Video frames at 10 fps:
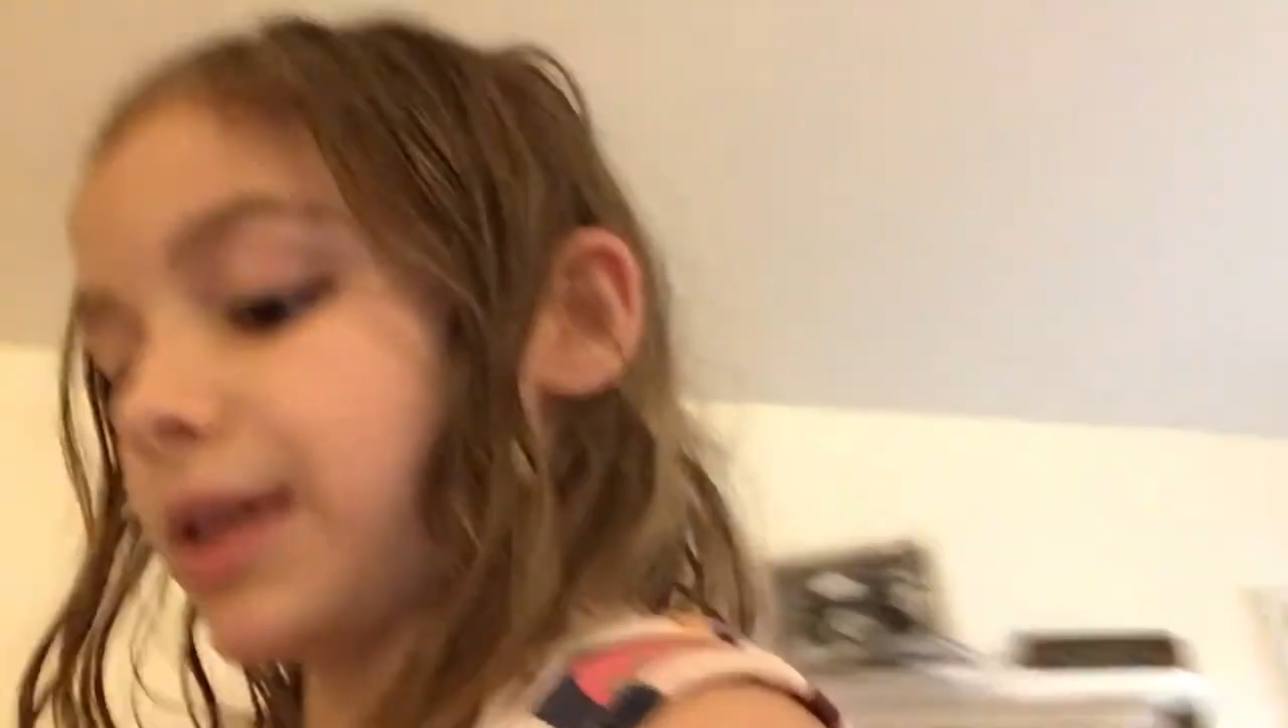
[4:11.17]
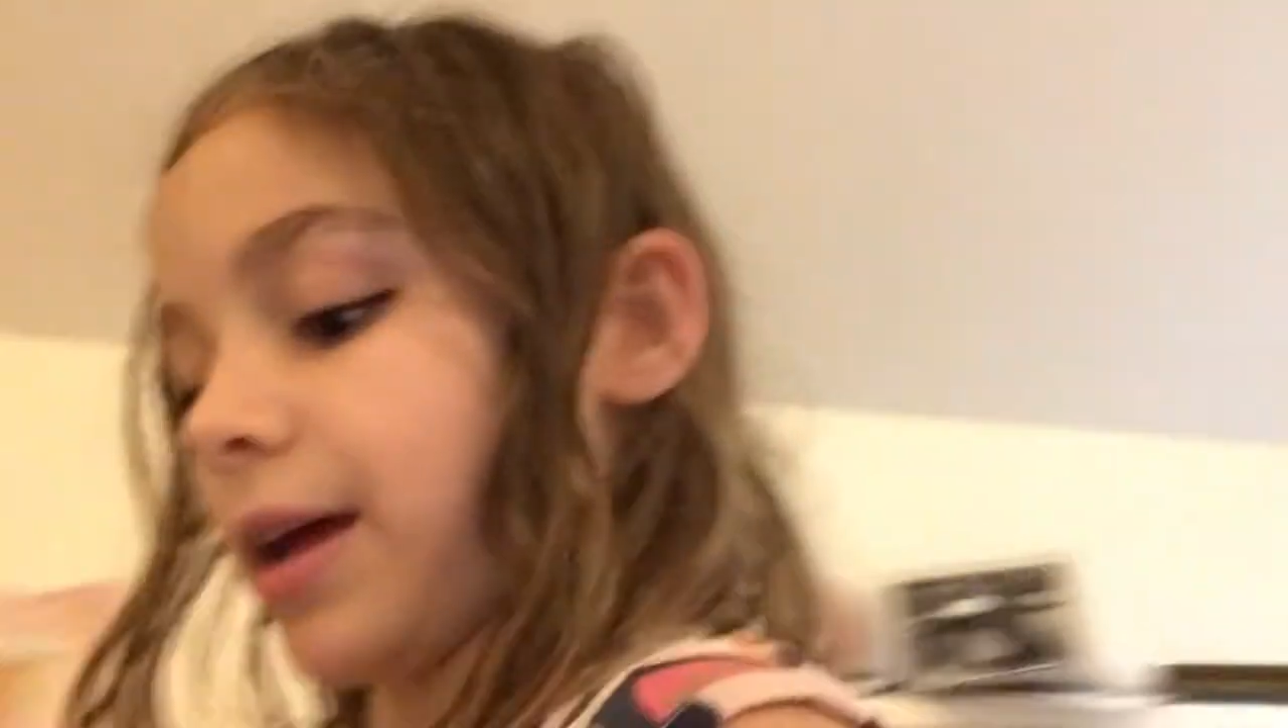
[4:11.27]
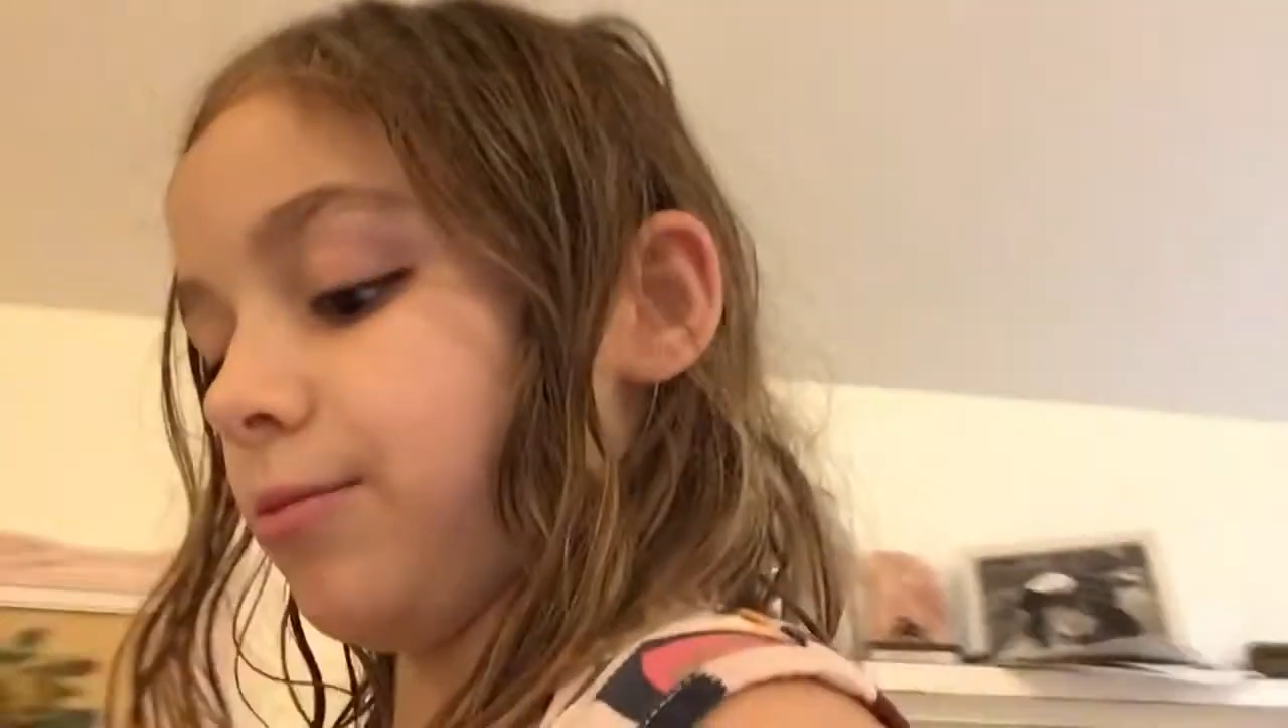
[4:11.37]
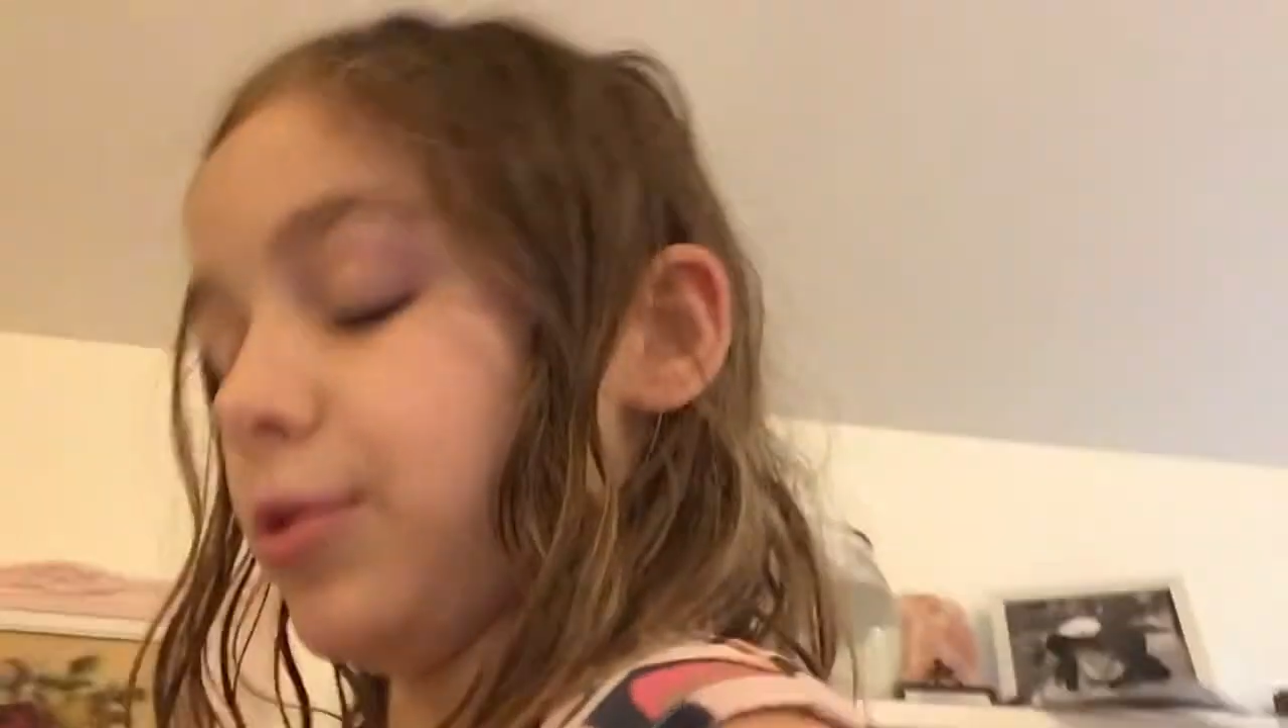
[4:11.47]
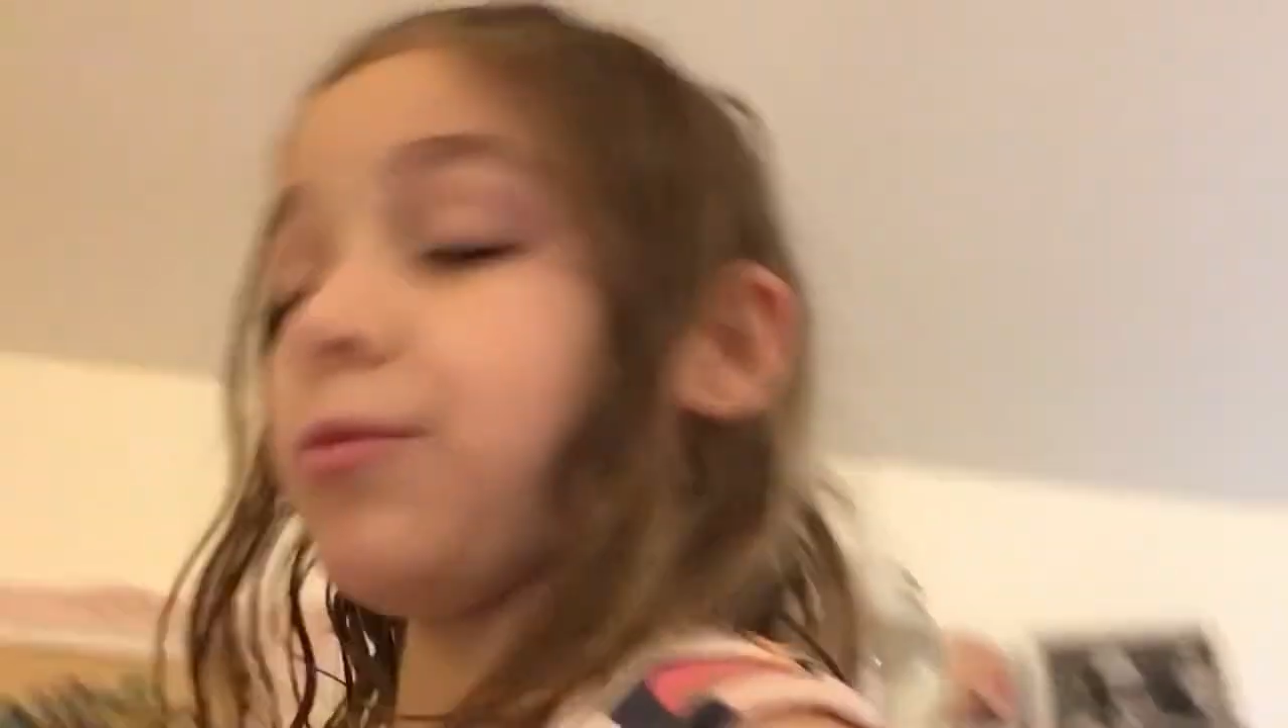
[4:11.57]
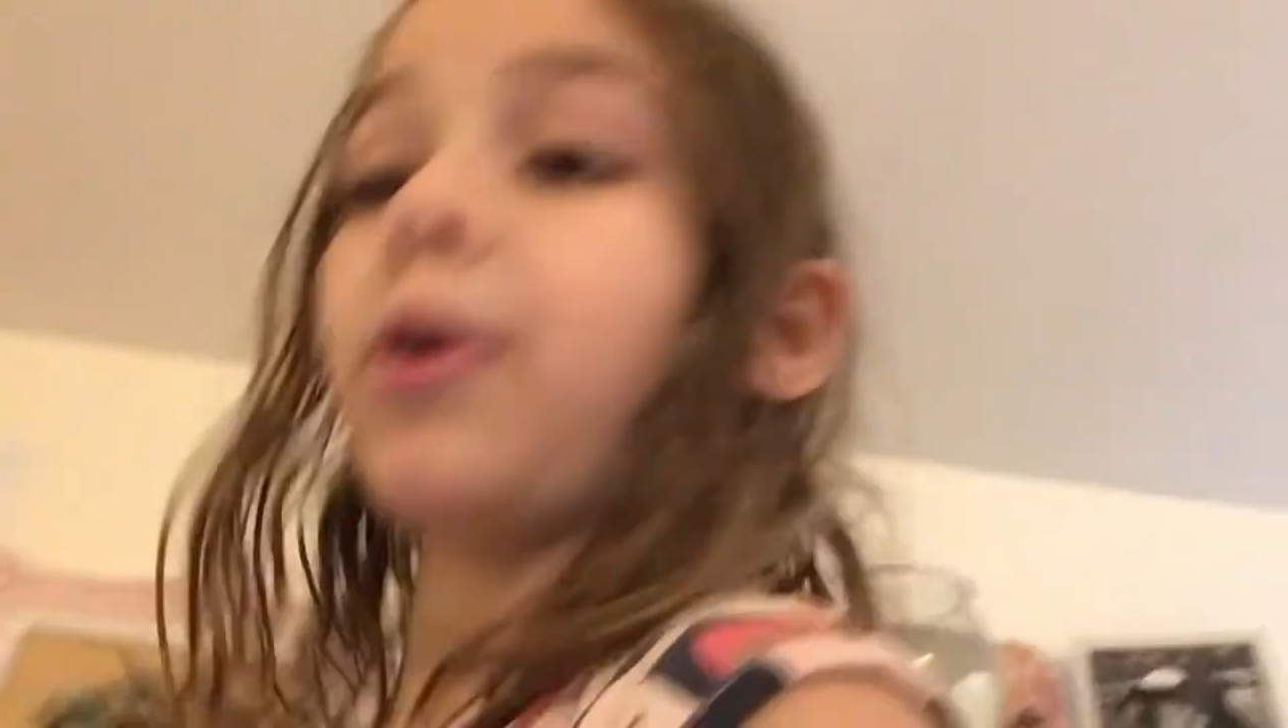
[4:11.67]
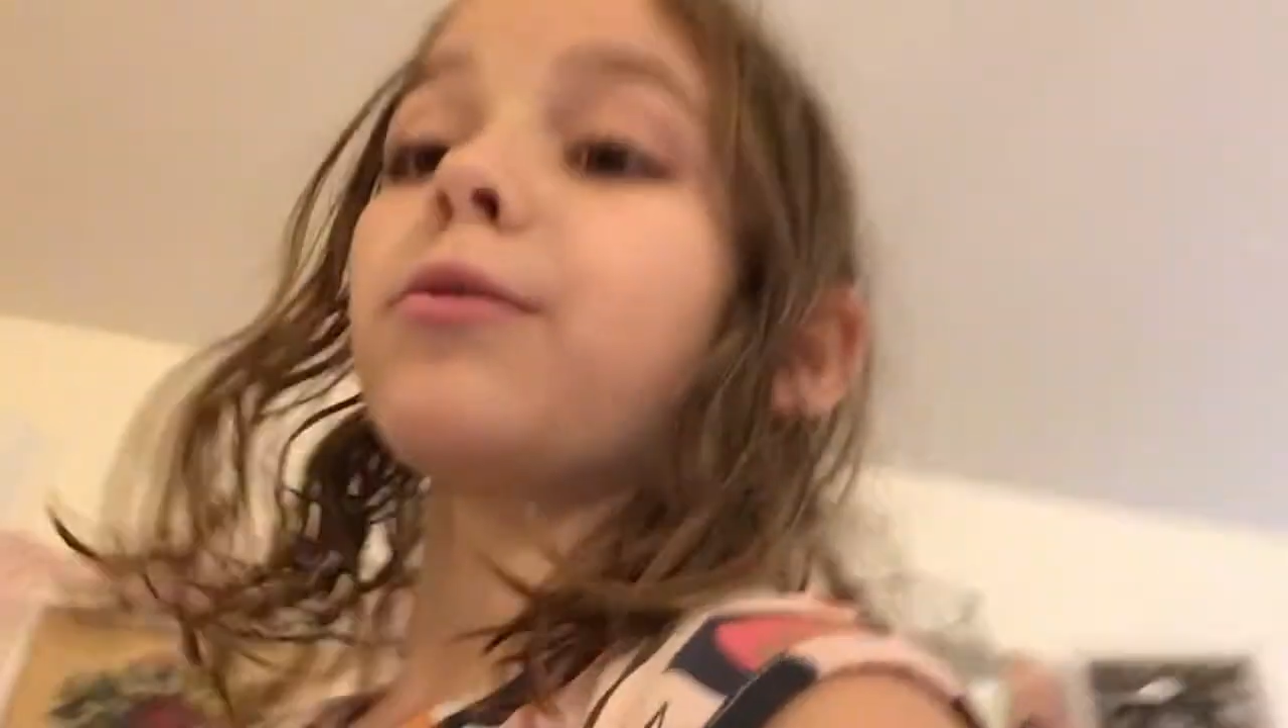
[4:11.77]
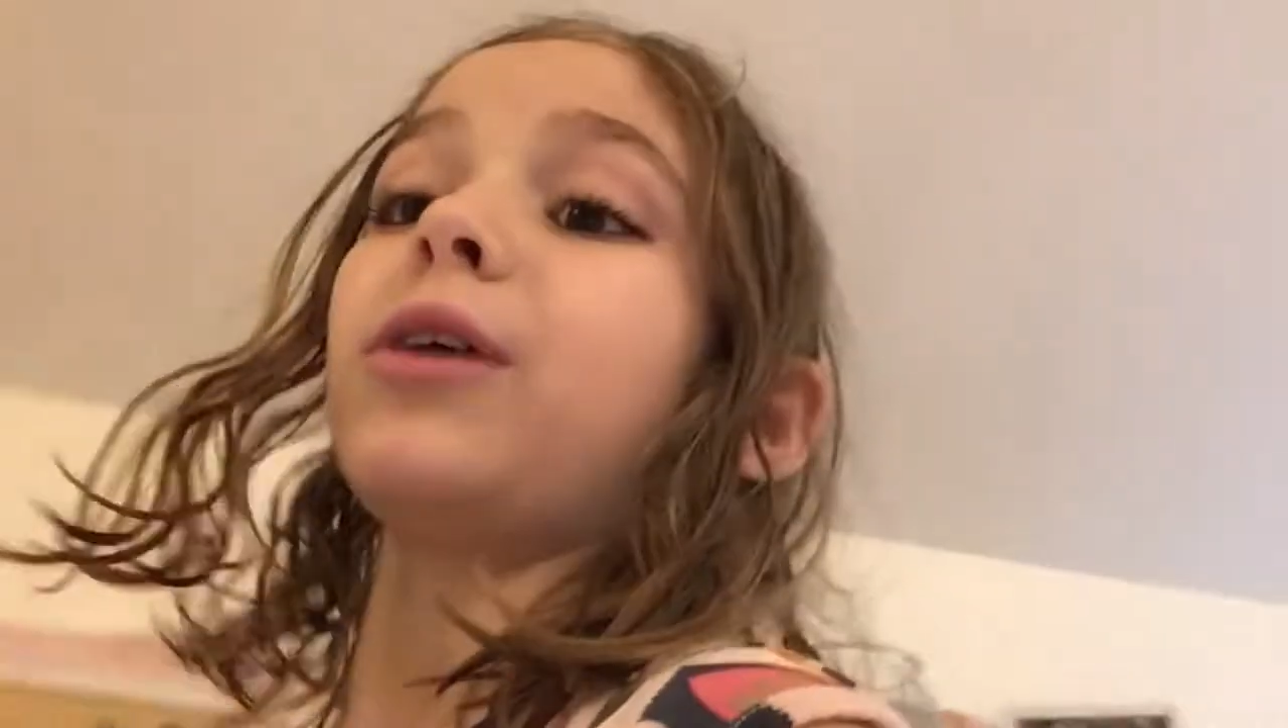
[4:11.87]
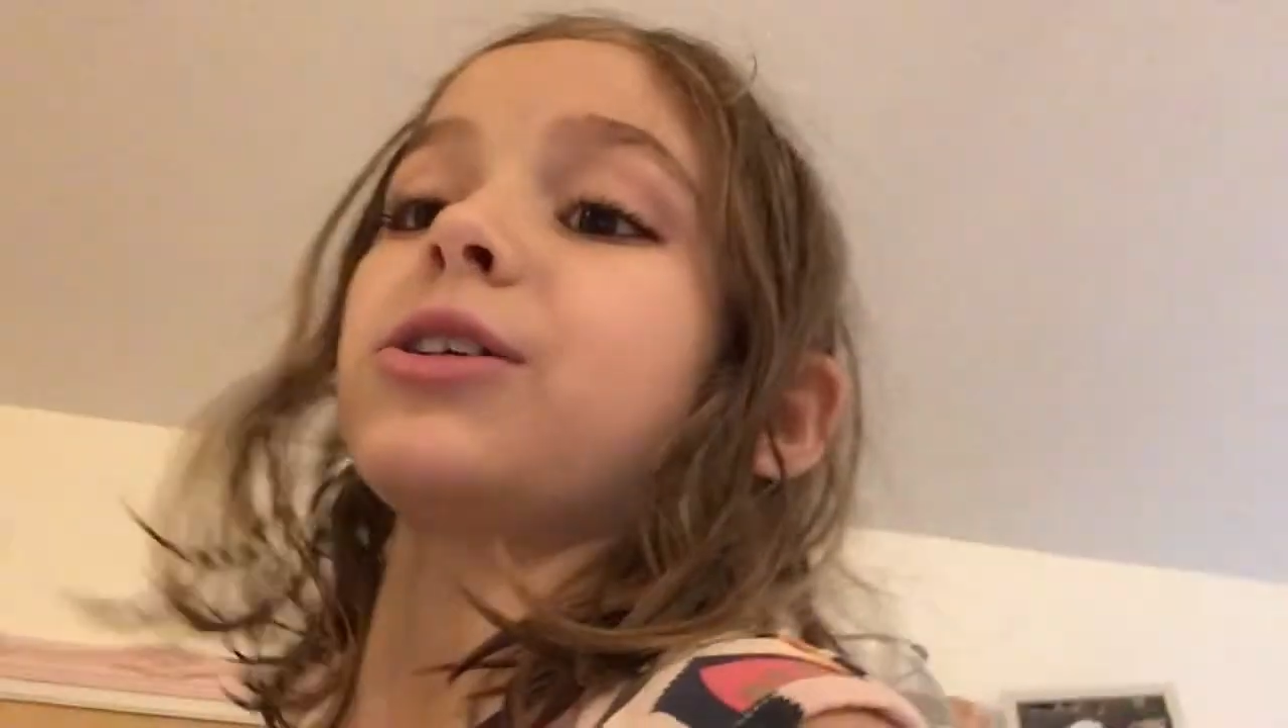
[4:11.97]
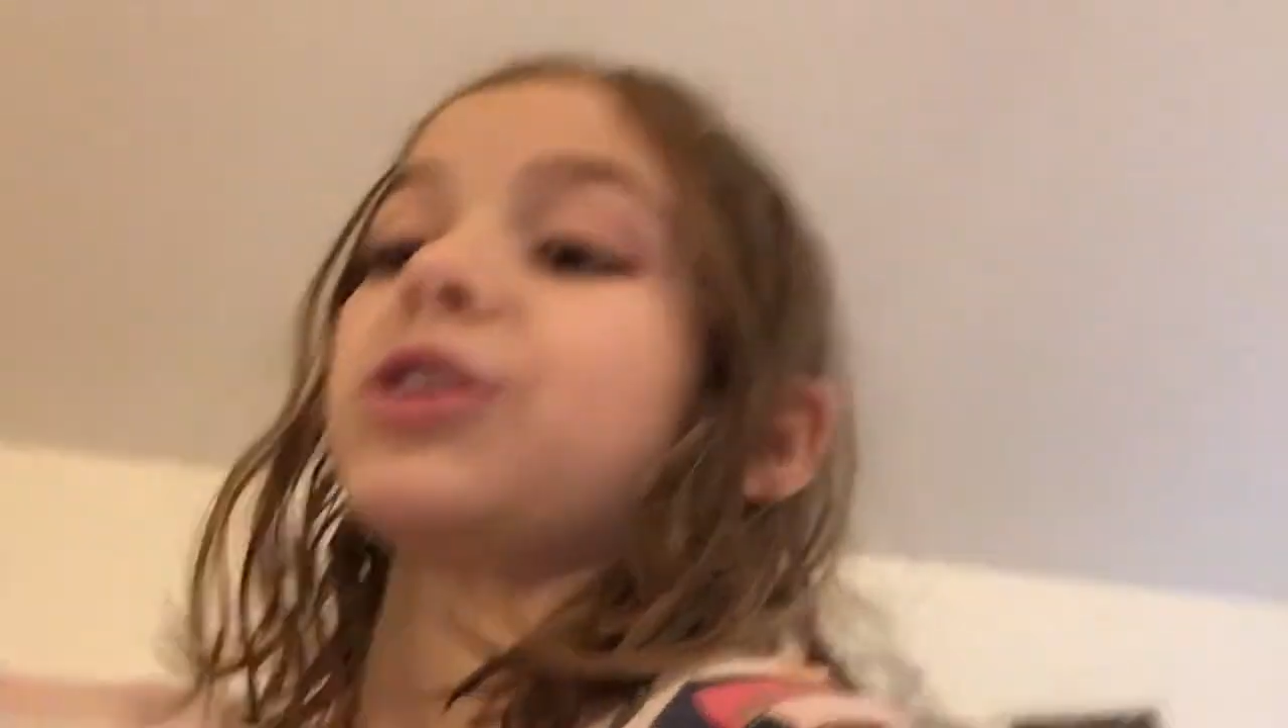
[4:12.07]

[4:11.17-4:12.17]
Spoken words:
and I wouldn't want to watch